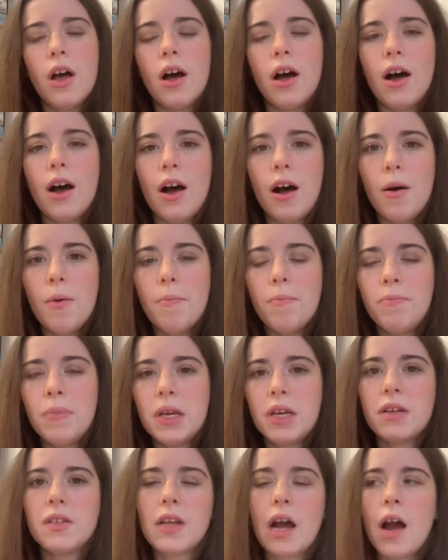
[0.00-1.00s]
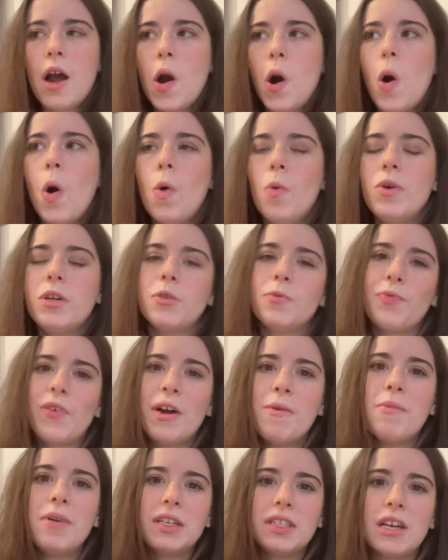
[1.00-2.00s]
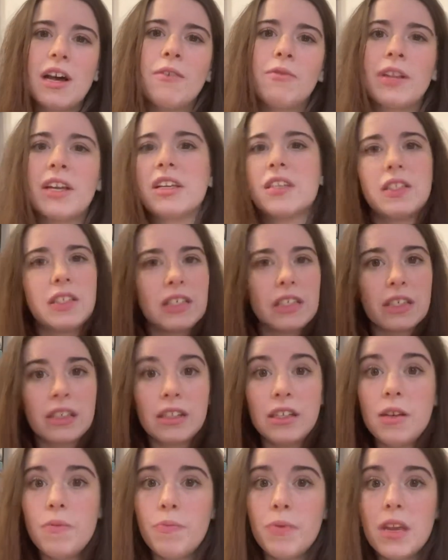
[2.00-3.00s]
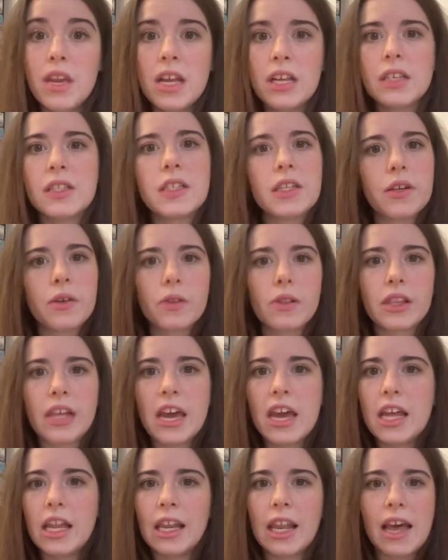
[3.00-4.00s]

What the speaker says: because I always find myself sleeping till late,